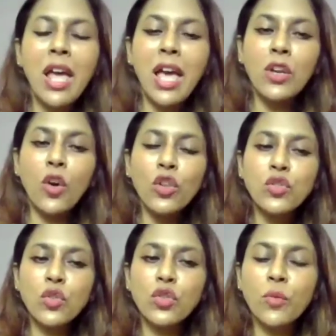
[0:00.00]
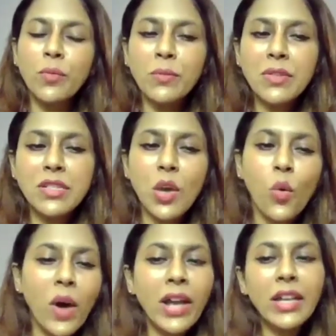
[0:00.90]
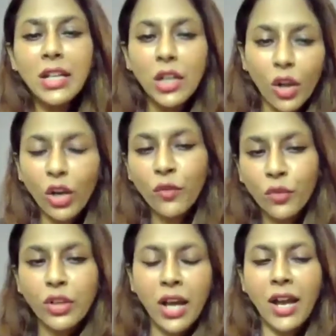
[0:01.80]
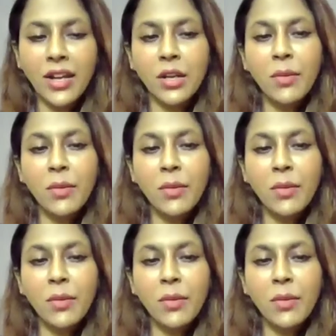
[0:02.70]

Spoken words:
And also, people say, oh, I eat a lot of good diet,